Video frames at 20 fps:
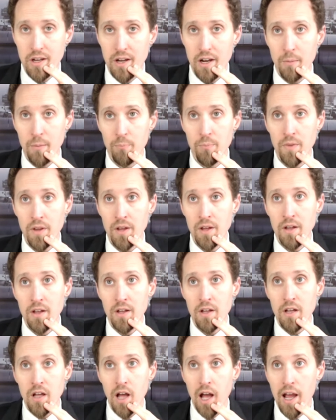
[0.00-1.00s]
Um,
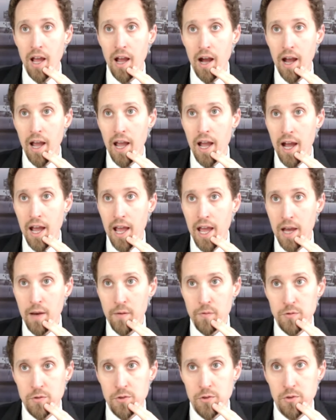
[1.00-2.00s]
I, I, I
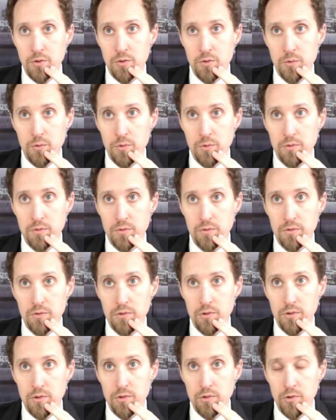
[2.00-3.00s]
have to
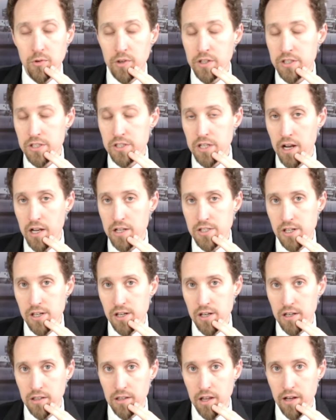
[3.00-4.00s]
criticize a,
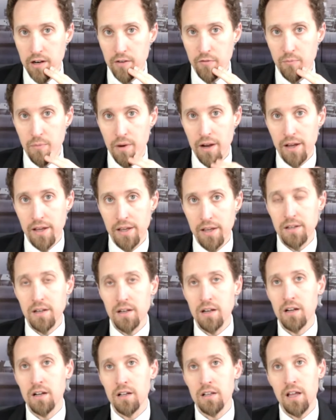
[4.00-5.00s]
a lot of my
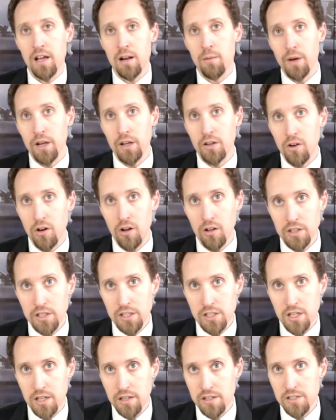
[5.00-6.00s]
uh, a lot of my
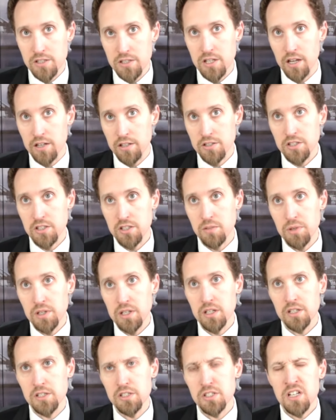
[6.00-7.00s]
colleagues on this honestly
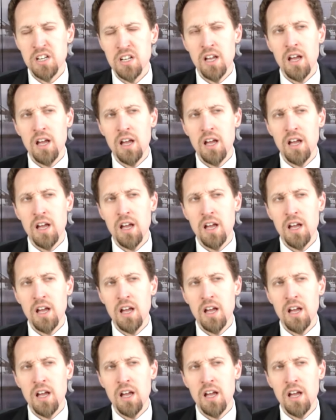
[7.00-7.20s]
because